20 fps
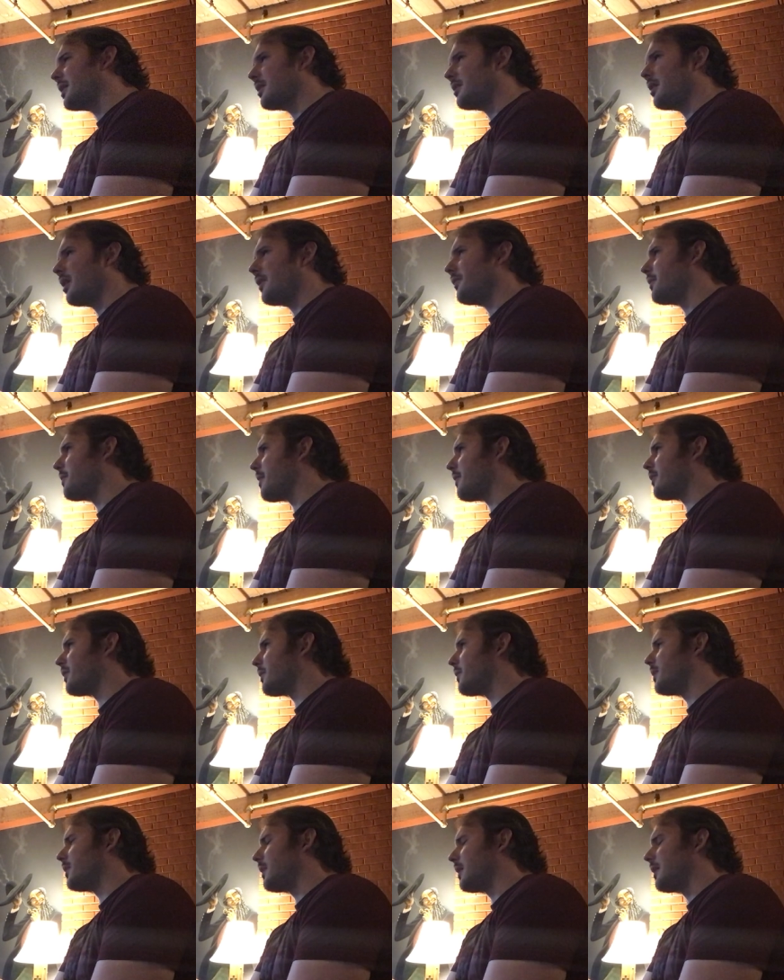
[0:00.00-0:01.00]
like none of them
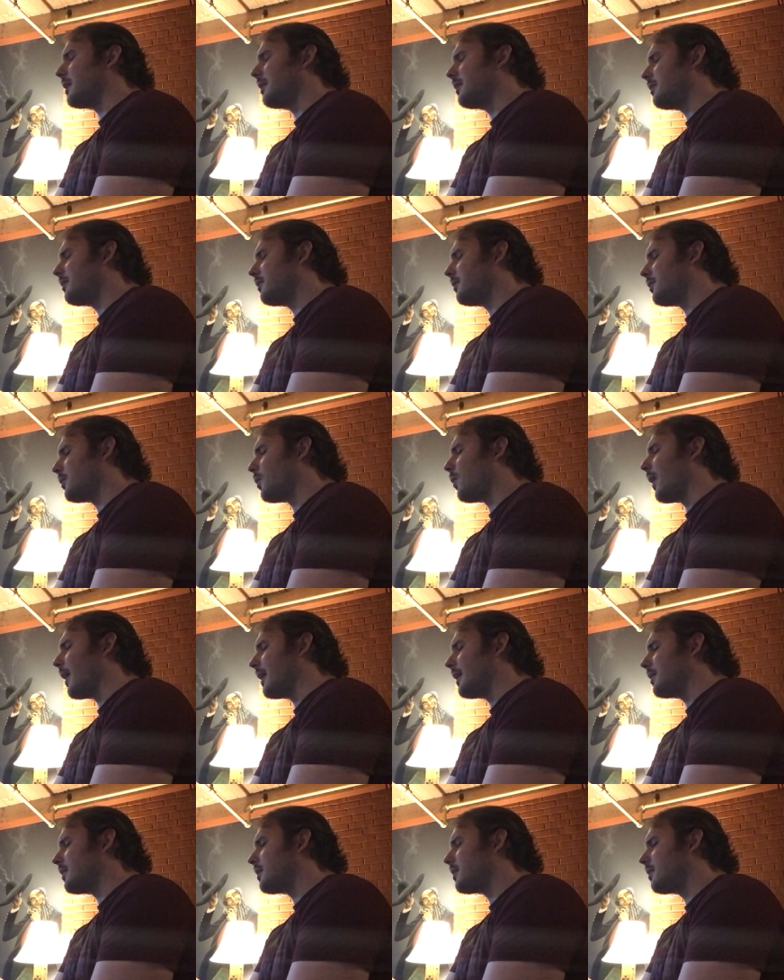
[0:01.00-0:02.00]
ever really
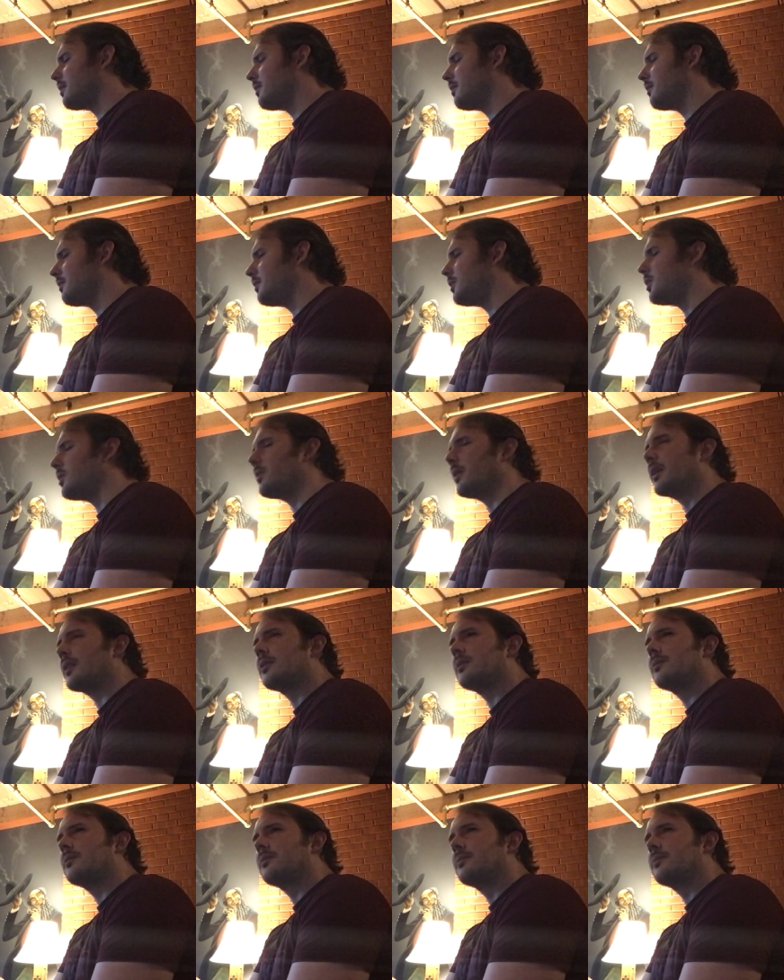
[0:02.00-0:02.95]
quite do it.